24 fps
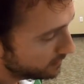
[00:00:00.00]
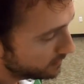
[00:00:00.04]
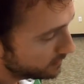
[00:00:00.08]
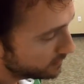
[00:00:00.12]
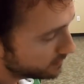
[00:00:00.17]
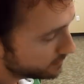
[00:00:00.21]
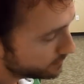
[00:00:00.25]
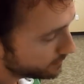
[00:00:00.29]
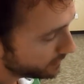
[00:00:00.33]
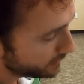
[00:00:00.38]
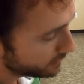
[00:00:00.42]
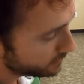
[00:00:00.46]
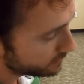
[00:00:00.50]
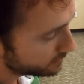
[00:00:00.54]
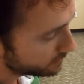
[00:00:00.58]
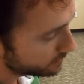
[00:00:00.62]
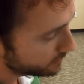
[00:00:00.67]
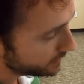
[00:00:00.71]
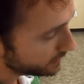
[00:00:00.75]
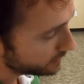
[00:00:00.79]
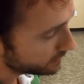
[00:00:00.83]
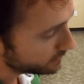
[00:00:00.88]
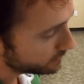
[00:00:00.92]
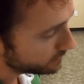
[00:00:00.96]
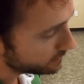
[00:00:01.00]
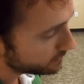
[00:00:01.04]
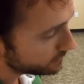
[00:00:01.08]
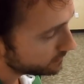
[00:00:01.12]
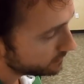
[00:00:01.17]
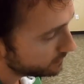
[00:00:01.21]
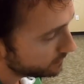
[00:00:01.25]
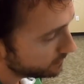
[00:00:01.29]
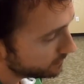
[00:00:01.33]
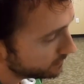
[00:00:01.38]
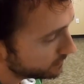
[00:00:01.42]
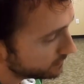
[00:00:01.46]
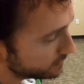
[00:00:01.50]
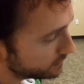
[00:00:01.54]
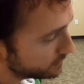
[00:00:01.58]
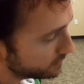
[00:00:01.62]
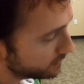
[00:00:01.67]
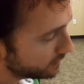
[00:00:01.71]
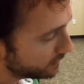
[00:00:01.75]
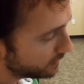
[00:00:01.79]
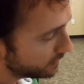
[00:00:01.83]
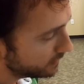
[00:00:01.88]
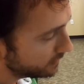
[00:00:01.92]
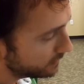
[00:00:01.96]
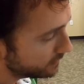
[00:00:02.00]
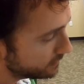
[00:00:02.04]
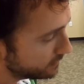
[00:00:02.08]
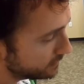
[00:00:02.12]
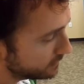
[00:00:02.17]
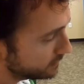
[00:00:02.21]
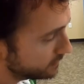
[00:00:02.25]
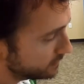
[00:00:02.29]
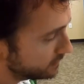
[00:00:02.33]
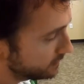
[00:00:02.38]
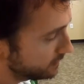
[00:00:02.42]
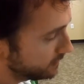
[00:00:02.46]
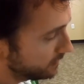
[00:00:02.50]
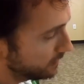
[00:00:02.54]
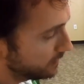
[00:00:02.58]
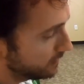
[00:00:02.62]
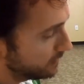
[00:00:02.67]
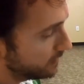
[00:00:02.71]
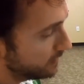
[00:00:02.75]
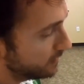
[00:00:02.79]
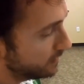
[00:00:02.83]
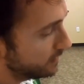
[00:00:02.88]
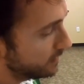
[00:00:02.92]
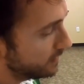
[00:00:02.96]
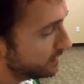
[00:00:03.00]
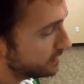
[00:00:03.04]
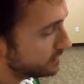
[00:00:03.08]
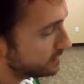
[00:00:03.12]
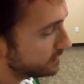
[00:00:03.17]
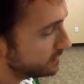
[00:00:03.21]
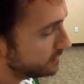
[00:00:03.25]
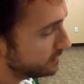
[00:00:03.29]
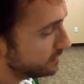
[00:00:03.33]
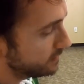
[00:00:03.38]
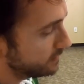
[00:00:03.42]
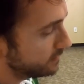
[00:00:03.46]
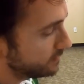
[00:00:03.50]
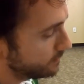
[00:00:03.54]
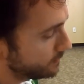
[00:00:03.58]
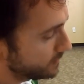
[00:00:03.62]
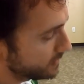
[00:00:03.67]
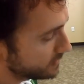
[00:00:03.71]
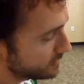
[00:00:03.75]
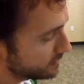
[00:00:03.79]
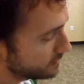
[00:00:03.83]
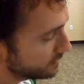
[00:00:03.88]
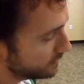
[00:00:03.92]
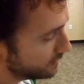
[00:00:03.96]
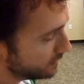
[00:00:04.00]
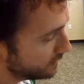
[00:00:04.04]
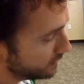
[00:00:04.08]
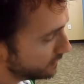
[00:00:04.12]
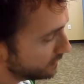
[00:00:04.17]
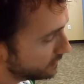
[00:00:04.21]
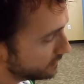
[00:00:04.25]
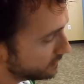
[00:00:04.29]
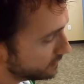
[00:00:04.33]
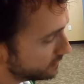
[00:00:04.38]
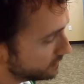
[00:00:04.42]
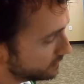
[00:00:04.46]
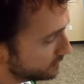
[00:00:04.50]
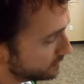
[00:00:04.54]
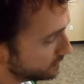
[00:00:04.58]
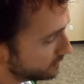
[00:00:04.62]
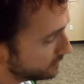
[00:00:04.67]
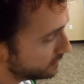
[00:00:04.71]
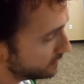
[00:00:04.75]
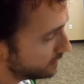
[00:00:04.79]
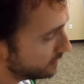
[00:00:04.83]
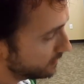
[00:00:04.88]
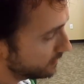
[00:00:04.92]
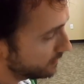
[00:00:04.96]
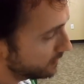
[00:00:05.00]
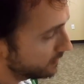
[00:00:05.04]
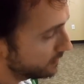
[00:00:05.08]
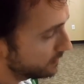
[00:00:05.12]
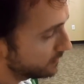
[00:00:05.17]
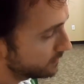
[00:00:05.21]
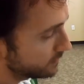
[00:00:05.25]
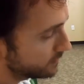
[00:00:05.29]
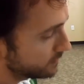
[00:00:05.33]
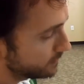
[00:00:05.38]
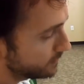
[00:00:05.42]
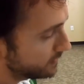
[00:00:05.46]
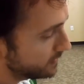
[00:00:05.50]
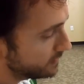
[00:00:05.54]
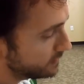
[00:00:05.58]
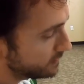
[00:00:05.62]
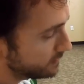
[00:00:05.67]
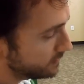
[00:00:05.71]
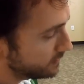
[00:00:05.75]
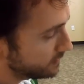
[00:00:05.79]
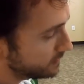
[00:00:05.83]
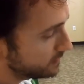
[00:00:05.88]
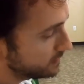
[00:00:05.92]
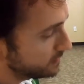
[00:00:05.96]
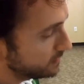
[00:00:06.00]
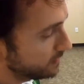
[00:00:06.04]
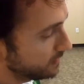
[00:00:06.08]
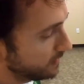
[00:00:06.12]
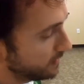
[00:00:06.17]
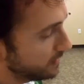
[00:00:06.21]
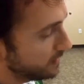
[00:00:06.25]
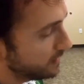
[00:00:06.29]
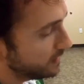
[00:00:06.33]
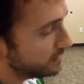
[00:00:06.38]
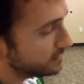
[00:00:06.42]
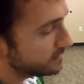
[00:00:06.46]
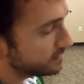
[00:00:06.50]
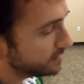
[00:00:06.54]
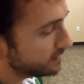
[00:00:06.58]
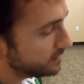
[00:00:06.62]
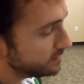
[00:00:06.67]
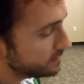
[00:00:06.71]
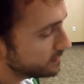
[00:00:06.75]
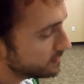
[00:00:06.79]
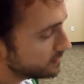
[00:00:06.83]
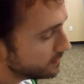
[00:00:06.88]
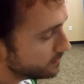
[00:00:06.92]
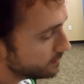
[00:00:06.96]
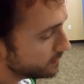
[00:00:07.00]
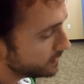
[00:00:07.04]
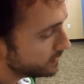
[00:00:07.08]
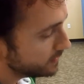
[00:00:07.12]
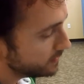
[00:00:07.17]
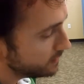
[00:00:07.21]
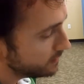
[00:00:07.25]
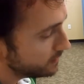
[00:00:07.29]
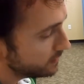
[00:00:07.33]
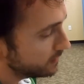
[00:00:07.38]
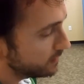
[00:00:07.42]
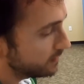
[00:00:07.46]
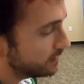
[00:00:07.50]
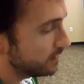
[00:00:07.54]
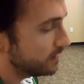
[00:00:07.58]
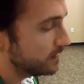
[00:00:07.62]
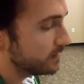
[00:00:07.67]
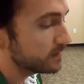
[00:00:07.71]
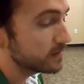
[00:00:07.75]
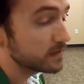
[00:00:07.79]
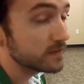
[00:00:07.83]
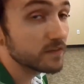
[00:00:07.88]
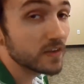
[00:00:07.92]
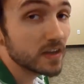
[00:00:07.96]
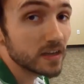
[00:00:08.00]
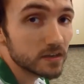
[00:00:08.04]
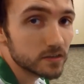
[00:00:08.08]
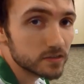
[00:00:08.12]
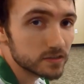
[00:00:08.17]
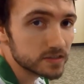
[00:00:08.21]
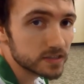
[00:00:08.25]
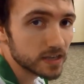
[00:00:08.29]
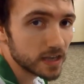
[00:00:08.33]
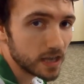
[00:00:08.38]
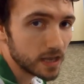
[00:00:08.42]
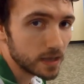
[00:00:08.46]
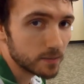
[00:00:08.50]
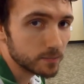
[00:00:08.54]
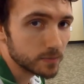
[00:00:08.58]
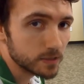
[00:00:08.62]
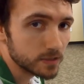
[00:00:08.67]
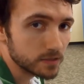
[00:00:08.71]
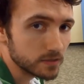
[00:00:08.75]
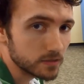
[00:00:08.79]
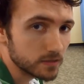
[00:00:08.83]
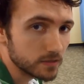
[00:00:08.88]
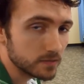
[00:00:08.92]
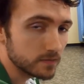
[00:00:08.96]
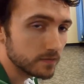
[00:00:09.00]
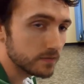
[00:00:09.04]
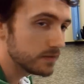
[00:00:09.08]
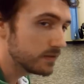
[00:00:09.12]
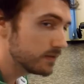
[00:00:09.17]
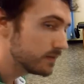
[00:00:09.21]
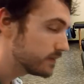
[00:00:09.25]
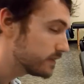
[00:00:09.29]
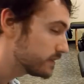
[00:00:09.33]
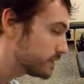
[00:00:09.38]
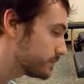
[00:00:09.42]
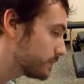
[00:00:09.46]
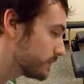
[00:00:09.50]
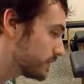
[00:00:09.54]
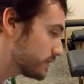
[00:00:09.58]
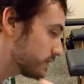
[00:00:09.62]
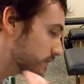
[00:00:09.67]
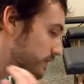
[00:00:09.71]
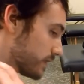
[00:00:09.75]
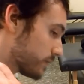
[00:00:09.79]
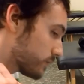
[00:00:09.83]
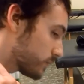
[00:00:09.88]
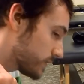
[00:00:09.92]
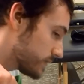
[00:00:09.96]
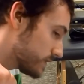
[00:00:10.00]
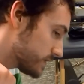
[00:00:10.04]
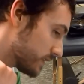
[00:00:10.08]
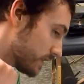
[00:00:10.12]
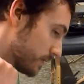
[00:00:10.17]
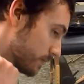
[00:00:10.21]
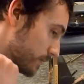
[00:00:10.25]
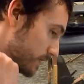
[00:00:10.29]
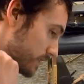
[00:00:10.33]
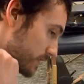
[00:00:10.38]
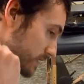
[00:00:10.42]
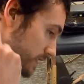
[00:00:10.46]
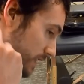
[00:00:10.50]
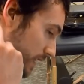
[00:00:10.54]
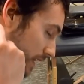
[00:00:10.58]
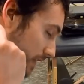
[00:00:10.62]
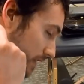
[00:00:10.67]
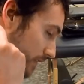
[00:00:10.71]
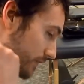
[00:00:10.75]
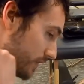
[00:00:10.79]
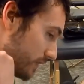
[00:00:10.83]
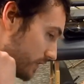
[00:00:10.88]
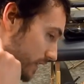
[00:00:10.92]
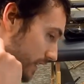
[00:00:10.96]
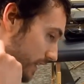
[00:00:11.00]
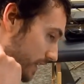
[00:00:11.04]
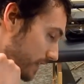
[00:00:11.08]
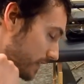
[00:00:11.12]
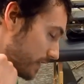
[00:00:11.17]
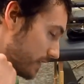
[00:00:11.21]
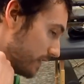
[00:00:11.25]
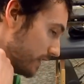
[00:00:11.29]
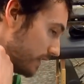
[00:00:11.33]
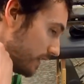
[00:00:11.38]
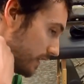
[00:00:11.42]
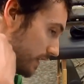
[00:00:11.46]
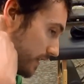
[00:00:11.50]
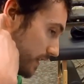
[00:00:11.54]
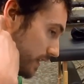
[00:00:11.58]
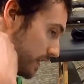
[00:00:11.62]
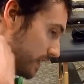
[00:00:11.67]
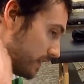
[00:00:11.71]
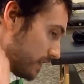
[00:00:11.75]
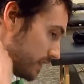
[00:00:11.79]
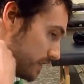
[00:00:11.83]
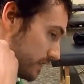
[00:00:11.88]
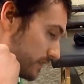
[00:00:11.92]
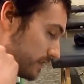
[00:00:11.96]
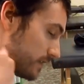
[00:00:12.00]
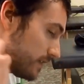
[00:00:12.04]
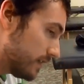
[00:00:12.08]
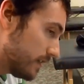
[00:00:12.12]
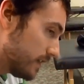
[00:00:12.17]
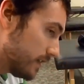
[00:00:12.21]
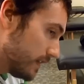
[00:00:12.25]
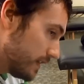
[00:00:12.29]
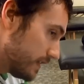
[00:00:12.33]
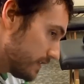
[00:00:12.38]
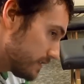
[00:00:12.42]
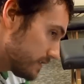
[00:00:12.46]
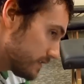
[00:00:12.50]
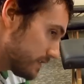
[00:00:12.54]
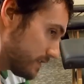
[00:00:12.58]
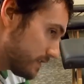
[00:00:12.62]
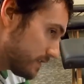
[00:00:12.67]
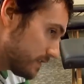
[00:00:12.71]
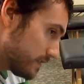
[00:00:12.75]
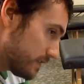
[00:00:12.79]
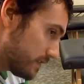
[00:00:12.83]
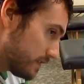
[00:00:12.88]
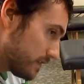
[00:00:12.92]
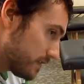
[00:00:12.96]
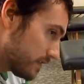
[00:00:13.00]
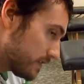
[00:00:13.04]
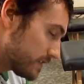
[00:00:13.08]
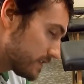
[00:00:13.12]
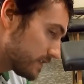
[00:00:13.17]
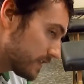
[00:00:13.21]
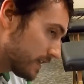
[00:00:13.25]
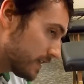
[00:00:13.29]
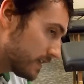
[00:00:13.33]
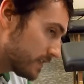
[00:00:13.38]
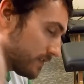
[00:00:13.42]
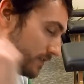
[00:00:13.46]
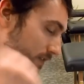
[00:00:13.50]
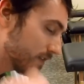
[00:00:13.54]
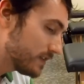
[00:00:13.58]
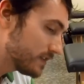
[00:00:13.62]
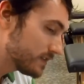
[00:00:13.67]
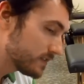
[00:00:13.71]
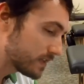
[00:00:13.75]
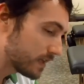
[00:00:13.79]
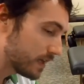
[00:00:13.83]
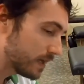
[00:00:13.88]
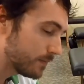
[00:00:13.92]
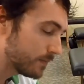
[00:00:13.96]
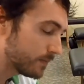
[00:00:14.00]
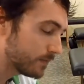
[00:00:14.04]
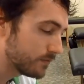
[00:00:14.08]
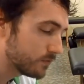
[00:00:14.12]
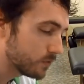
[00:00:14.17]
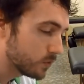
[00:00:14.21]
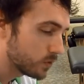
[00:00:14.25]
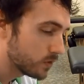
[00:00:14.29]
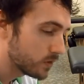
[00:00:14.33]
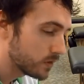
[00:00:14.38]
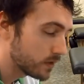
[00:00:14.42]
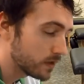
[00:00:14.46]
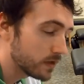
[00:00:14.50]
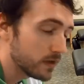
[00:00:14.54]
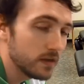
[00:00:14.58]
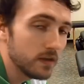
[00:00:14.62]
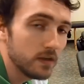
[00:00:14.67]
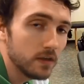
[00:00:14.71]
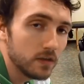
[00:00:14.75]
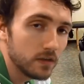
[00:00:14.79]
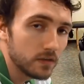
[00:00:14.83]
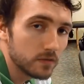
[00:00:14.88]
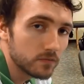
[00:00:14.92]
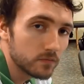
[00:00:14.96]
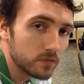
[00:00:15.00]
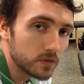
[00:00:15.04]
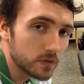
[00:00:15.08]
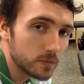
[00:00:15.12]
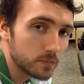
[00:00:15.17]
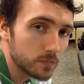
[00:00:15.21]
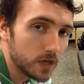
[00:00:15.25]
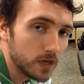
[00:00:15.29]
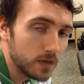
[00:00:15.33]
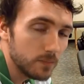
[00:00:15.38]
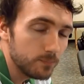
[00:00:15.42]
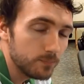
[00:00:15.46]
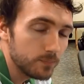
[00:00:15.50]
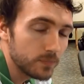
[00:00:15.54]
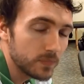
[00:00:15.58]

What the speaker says: spinal erectors. It's not SCM. It's not trapezius. It tends to be levator scapula. This muscle that runs up the side of your neck. It hits the sides of these top 4 vertebrae,